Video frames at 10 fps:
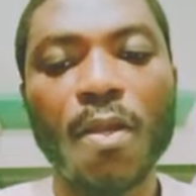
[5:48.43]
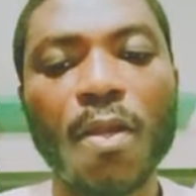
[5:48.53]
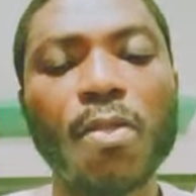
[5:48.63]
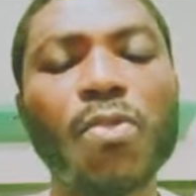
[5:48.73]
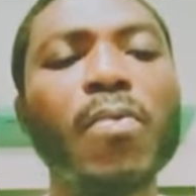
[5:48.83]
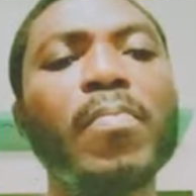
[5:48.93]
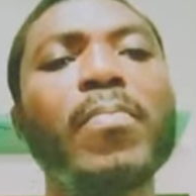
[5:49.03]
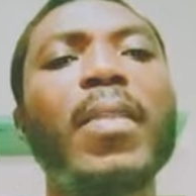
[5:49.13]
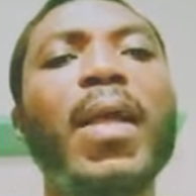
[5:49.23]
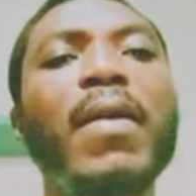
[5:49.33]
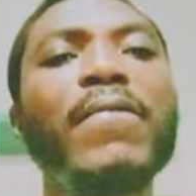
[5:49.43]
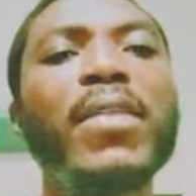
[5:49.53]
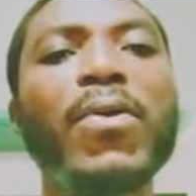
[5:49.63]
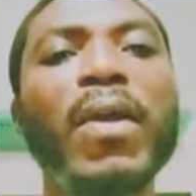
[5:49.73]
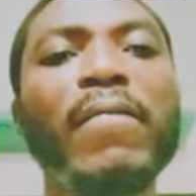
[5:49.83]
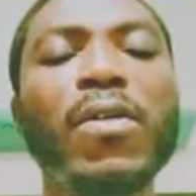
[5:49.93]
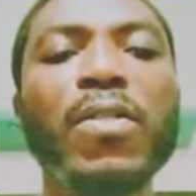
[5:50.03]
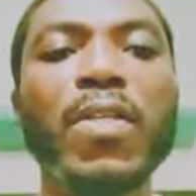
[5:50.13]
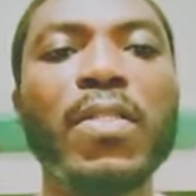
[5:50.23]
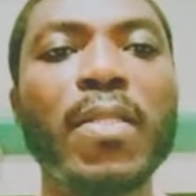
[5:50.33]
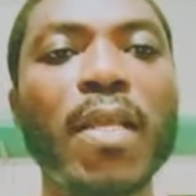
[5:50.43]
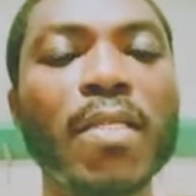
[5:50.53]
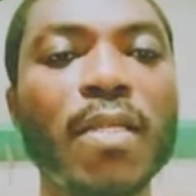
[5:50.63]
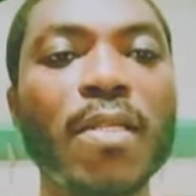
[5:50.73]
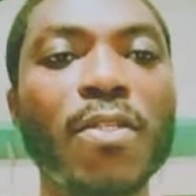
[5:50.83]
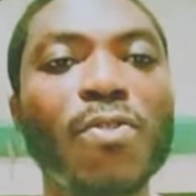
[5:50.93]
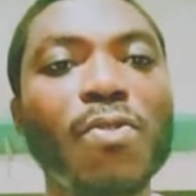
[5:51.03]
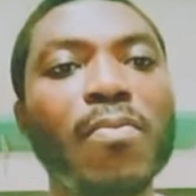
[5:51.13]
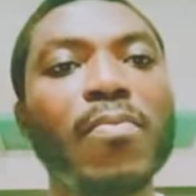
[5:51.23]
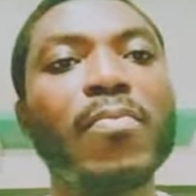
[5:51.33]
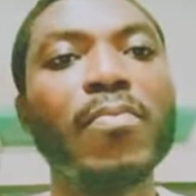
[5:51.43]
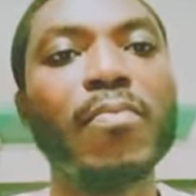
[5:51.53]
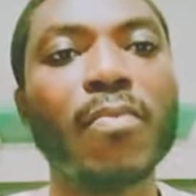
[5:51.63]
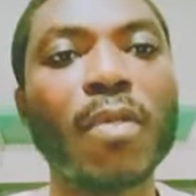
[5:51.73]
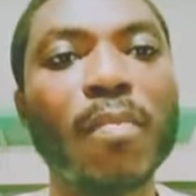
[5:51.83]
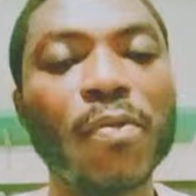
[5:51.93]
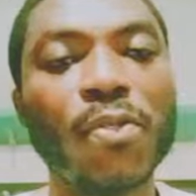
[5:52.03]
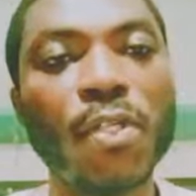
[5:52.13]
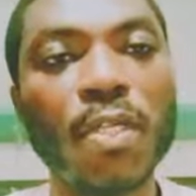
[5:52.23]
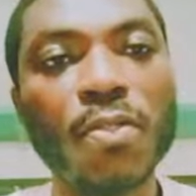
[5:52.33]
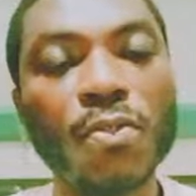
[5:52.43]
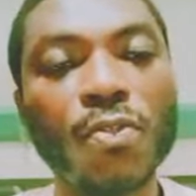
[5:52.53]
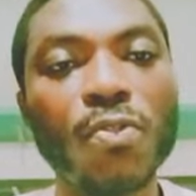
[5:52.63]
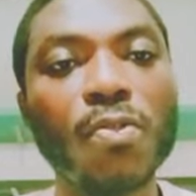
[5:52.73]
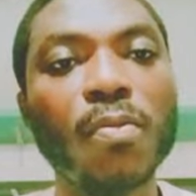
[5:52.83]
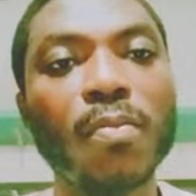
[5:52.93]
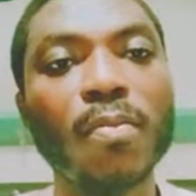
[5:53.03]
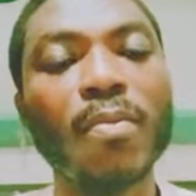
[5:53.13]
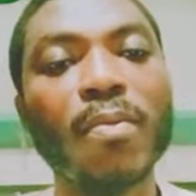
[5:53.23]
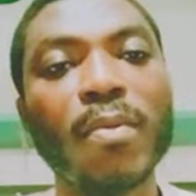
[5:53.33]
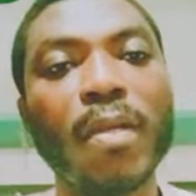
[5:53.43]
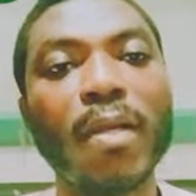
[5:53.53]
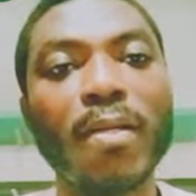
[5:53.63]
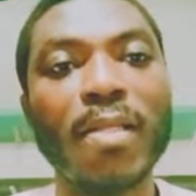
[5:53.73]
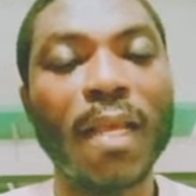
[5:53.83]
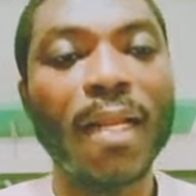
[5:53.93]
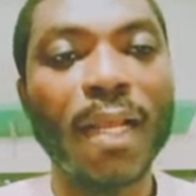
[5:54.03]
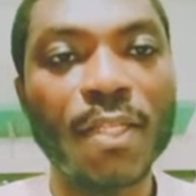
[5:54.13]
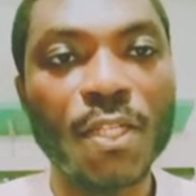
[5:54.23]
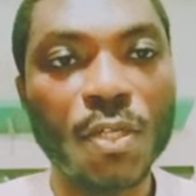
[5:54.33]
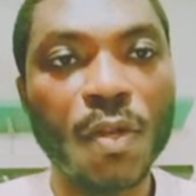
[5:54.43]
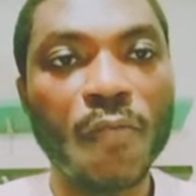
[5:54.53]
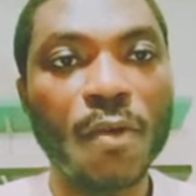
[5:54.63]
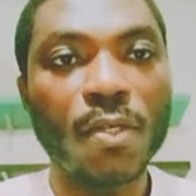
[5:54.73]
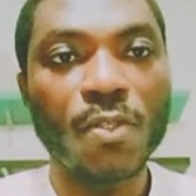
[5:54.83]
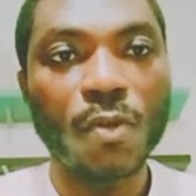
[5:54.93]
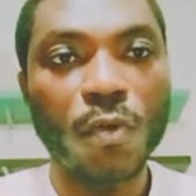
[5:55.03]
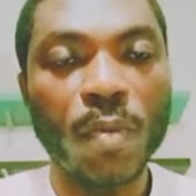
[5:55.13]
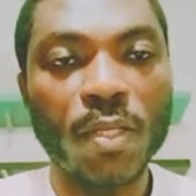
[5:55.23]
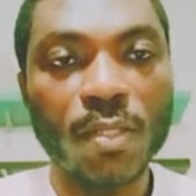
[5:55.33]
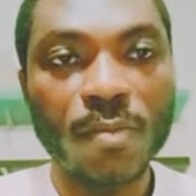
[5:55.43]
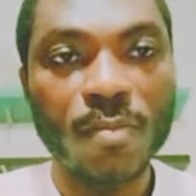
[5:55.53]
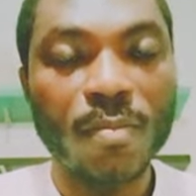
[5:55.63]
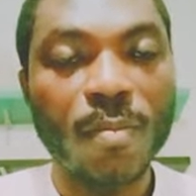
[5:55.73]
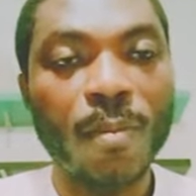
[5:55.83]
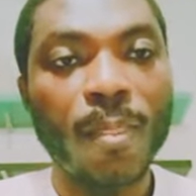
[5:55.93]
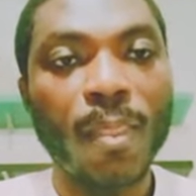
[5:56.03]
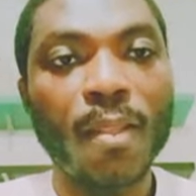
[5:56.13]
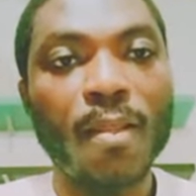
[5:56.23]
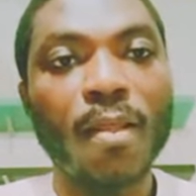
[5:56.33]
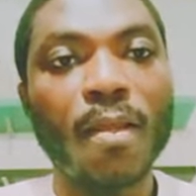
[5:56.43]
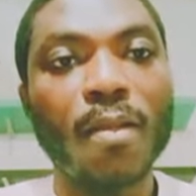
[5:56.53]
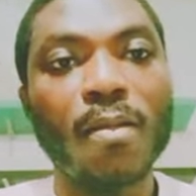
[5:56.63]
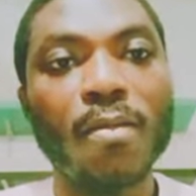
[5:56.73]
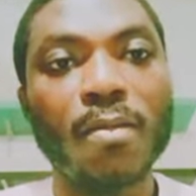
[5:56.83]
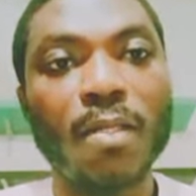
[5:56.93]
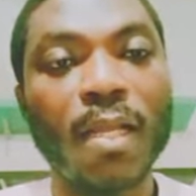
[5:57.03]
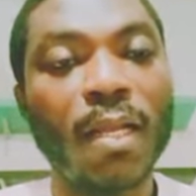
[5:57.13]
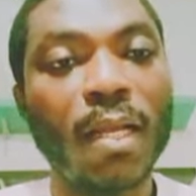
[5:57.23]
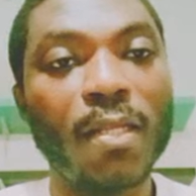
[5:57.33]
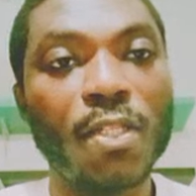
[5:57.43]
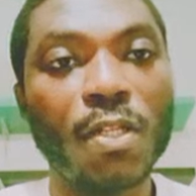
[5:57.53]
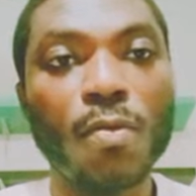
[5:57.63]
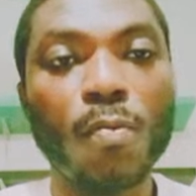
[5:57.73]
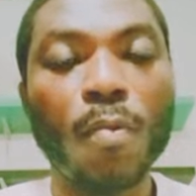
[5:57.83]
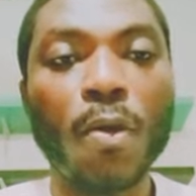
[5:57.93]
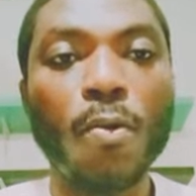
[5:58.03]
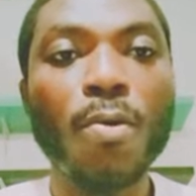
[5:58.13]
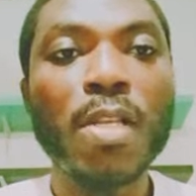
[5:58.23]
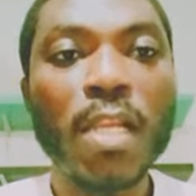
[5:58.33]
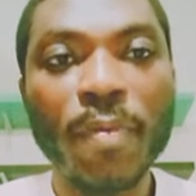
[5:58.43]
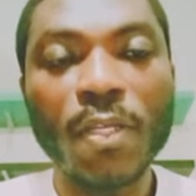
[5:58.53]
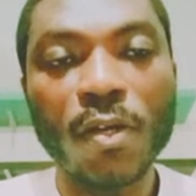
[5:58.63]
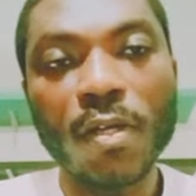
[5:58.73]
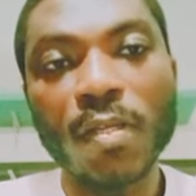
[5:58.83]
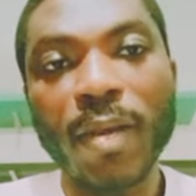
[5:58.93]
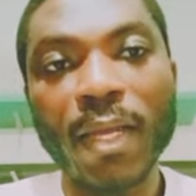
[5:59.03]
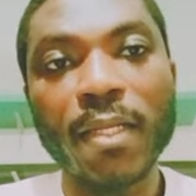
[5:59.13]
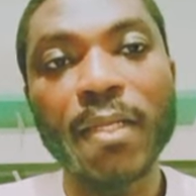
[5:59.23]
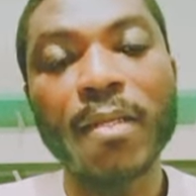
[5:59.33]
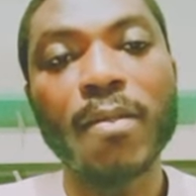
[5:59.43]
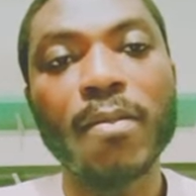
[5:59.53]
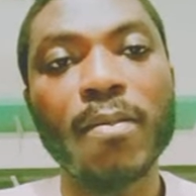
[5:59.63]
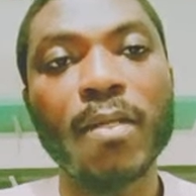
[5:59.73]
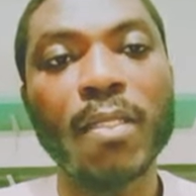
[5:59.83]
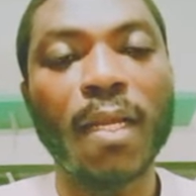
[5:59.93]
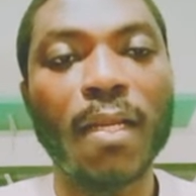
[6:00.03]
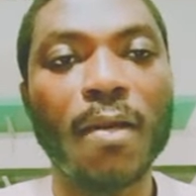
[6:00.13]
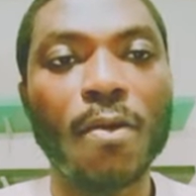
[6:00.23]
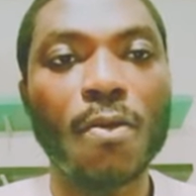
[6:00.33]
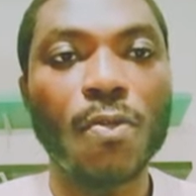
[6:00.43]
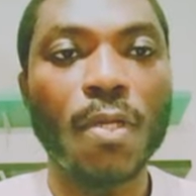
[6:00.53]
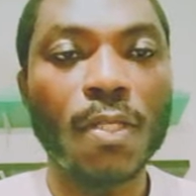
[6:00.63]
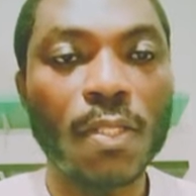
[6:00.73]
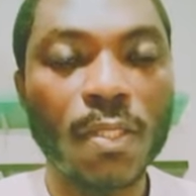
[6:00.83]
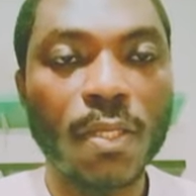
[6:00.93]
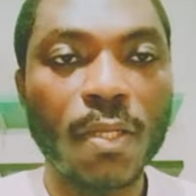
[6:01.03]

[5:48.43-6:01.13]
So after you have done this, the next thing is to proceed to do legalization of all these documents. The legalization will only be done by the Italian consulates